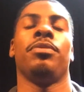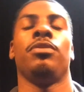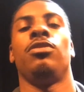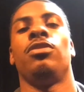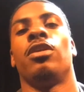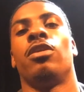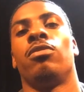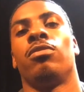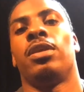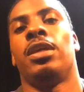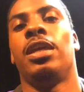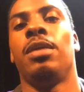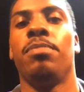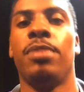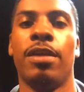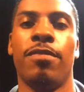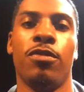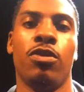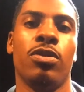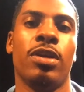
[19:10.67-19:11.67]

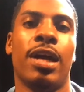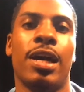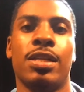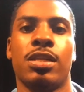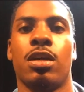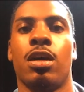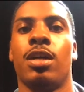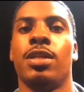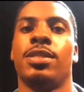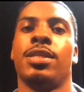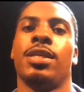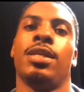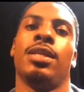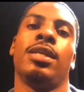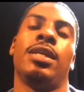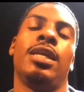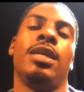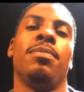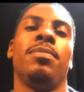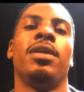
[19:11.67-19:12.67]
giving you guys content and
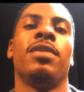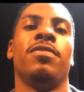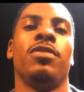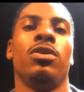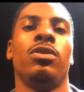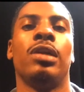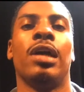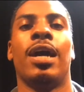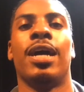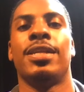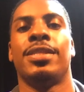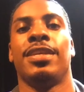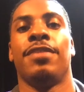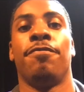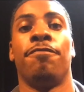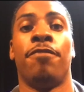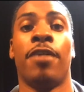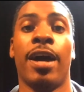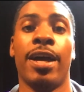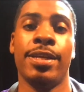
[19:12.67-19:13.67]
keep giving you guys
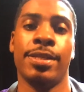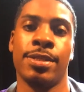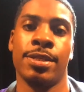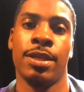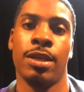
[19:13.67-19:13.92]
advice.